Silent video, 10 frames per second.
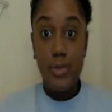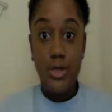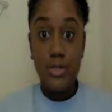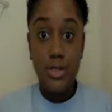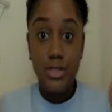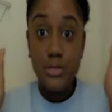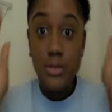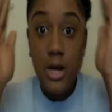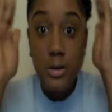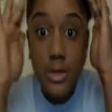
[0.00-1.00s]
So these are my
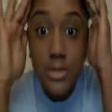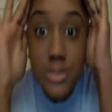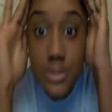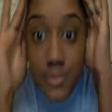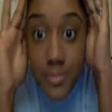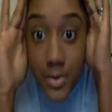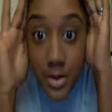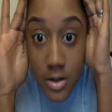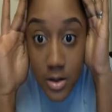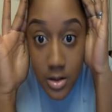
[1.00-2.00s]
eyebrows.
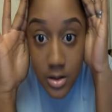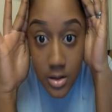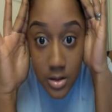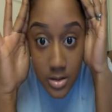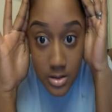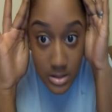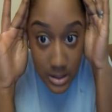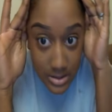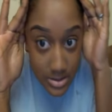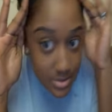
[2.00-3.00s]
This is how
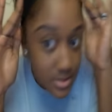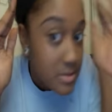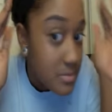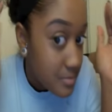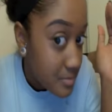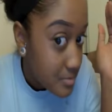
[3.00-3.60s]
I do them.